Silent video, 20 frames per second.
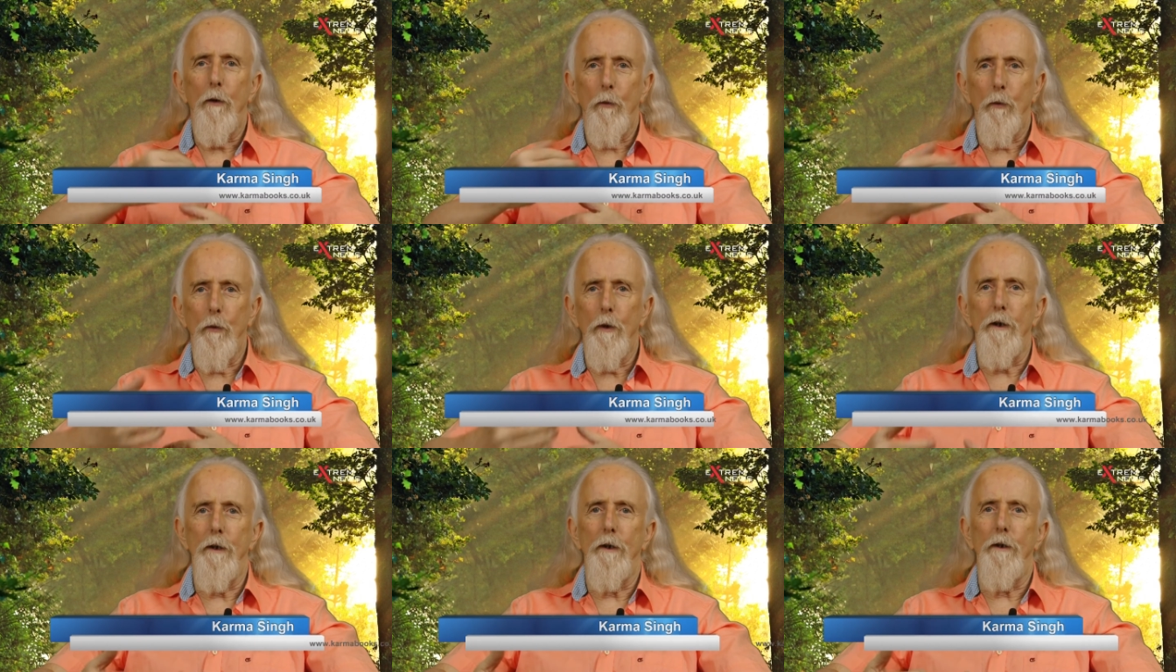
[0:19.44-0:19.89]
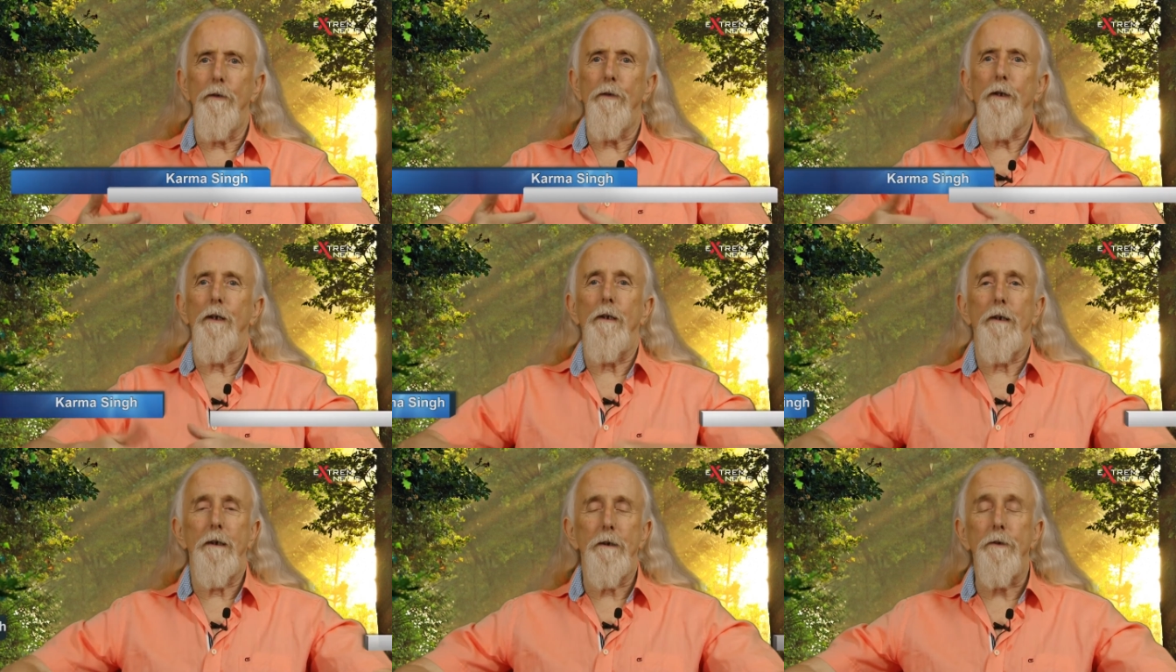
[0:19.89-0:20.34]

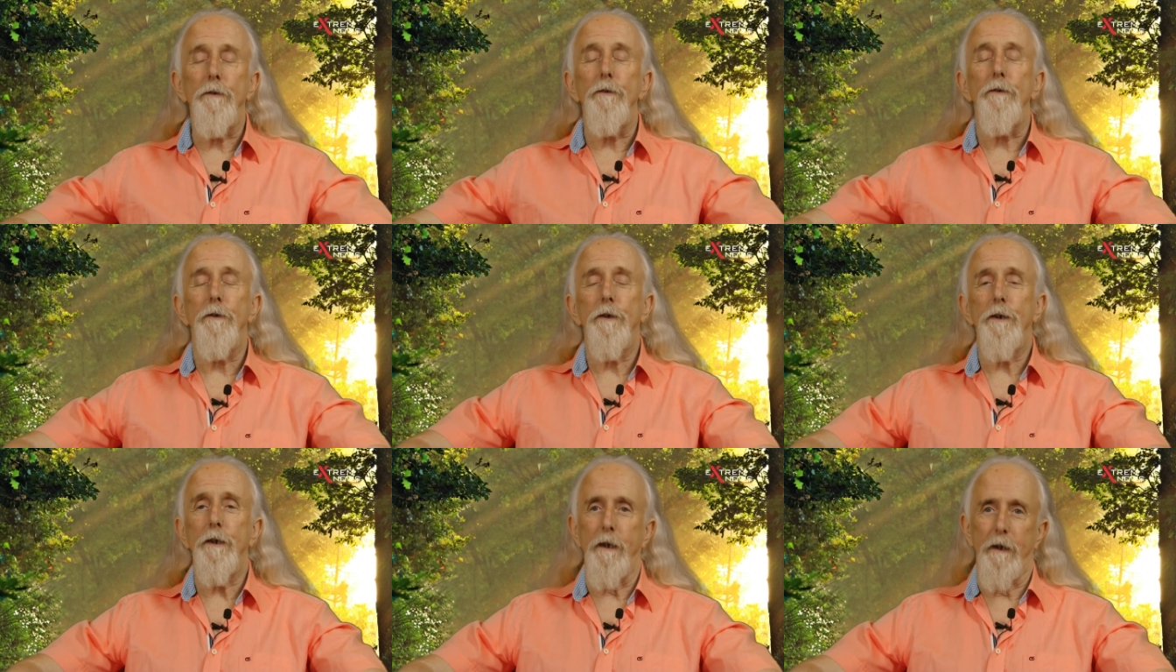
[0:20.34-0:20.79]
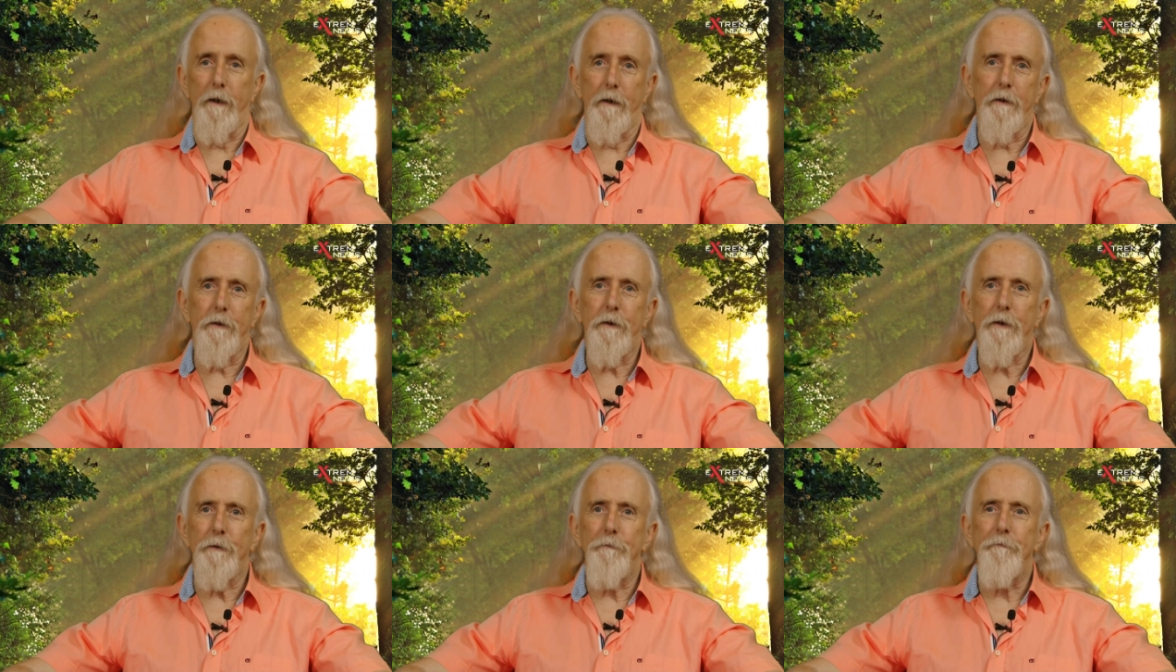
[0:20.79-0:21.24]
with lesson
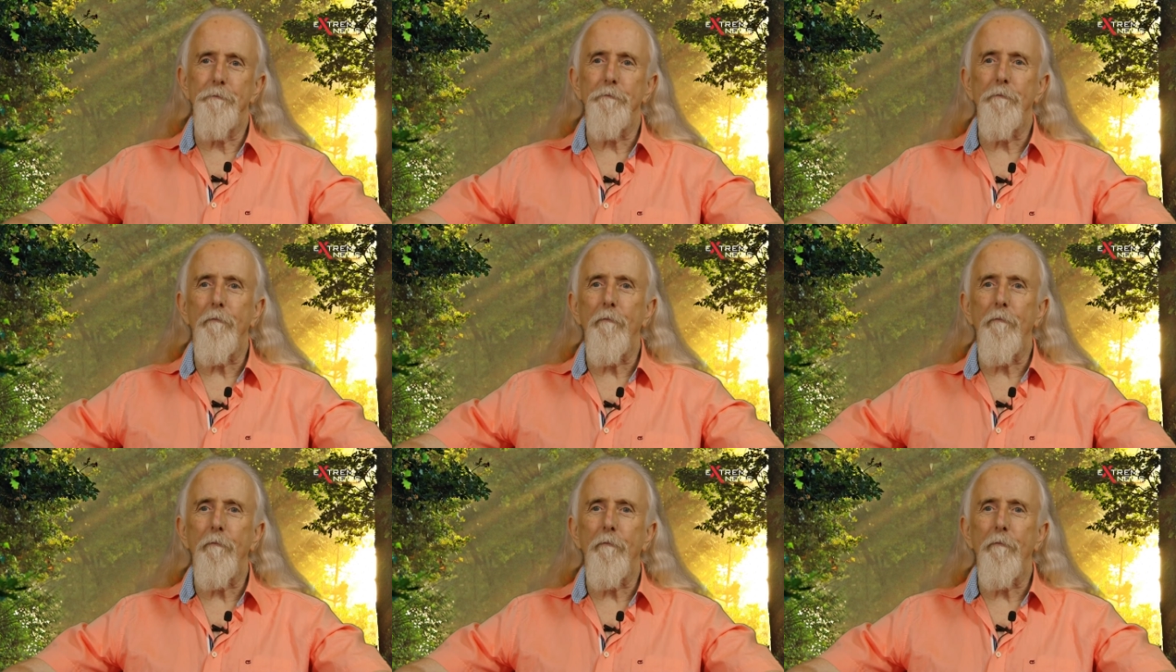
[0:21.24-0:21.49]
six.